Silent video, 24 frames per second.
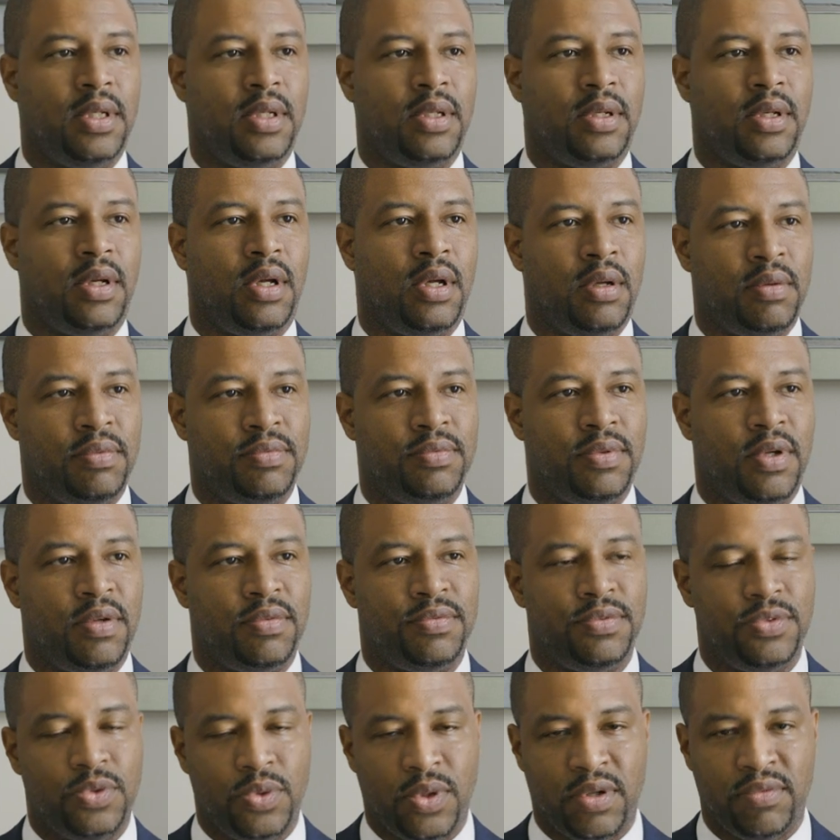You know, a
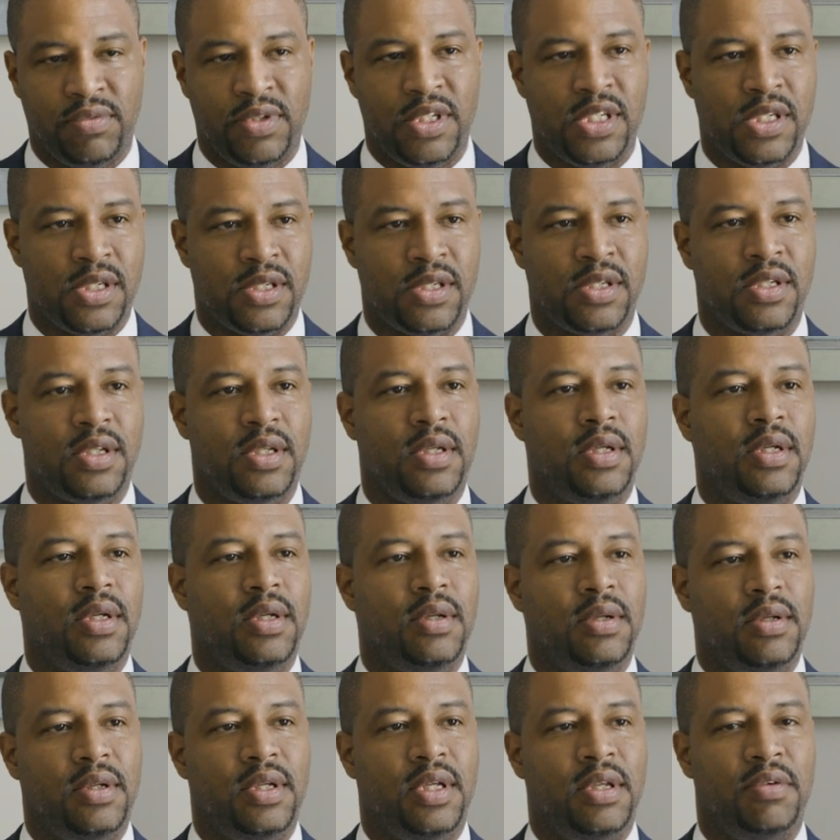few of these
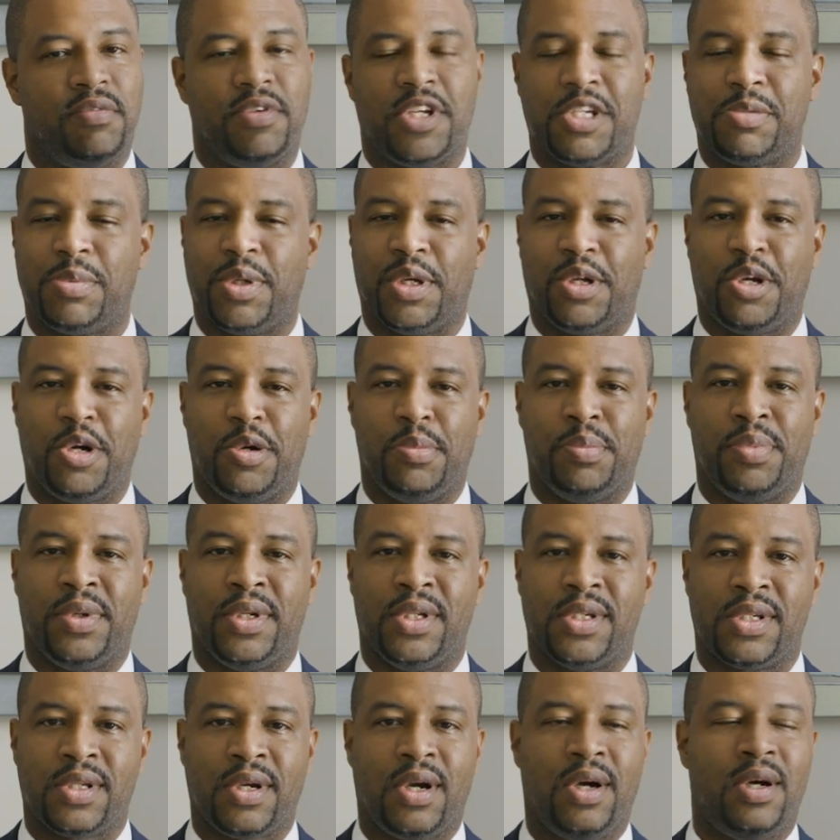investment
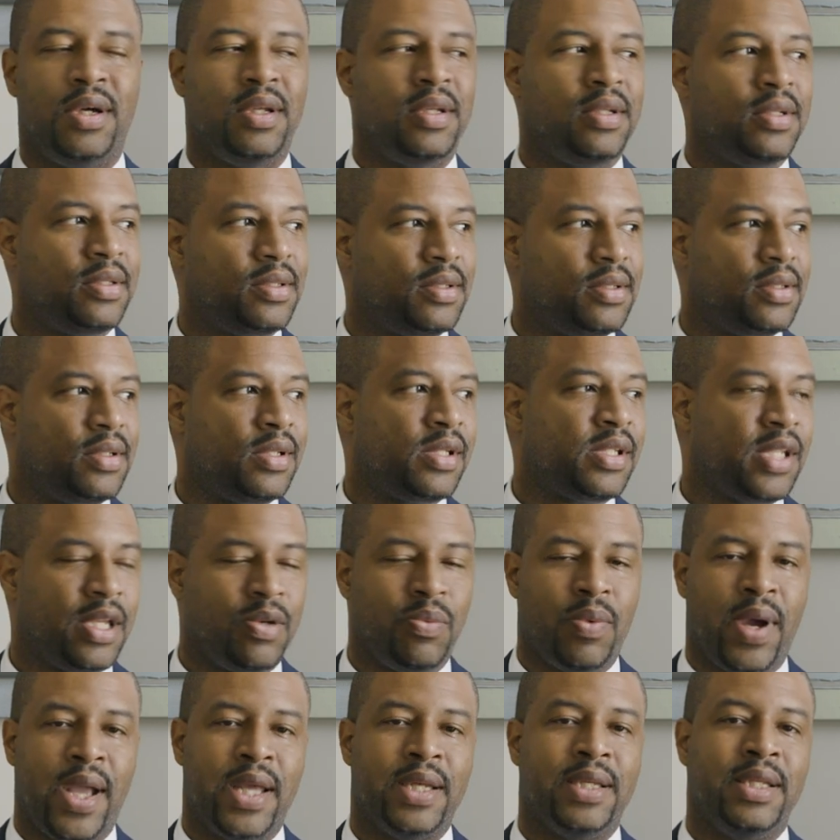companies called and said,
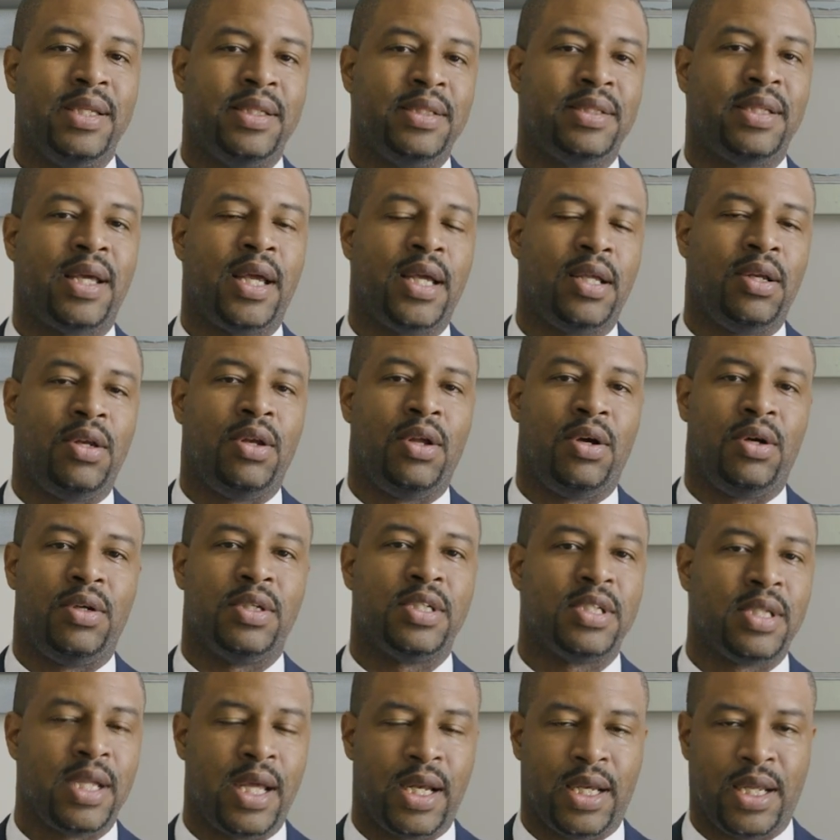why didn't I
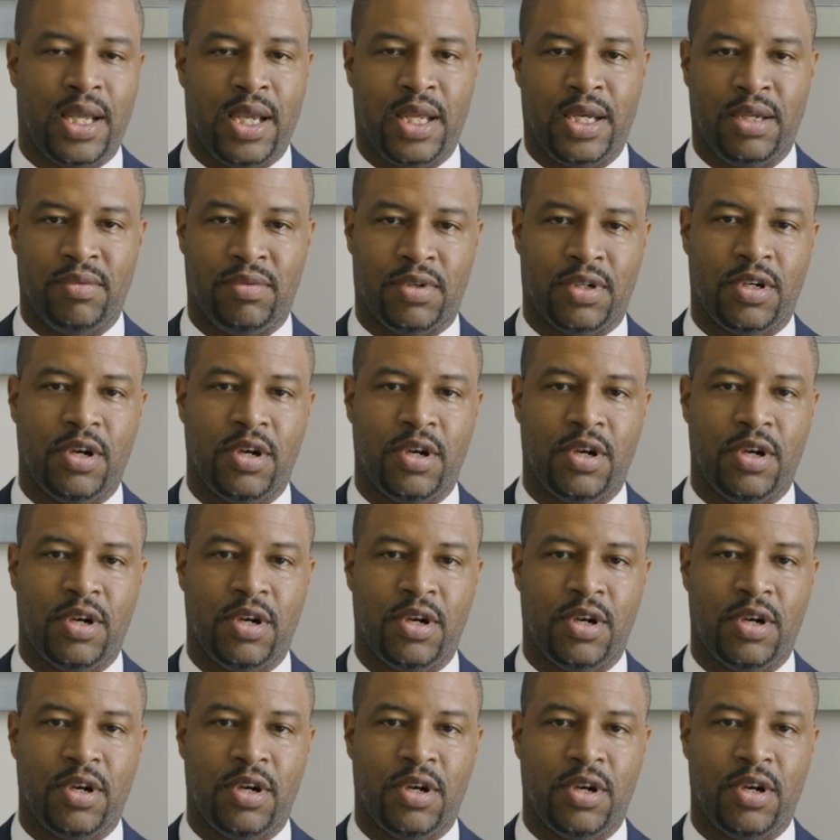launch that kind of a